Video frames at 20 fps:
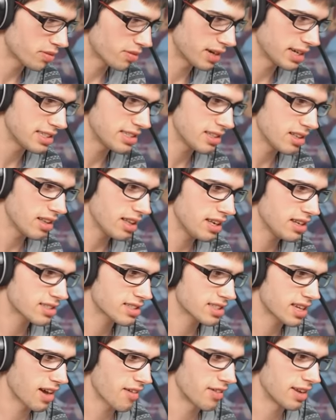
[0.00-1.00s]
recently
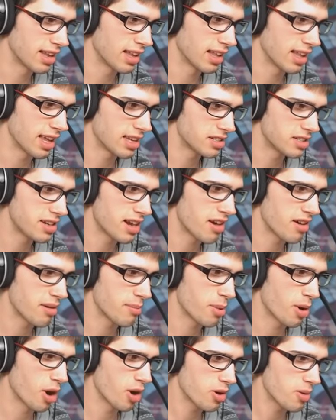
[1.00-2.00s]
discovered legendary
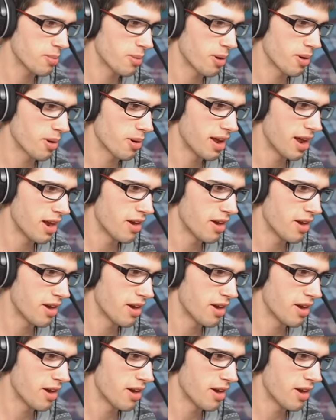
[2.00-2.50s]
Pokemon,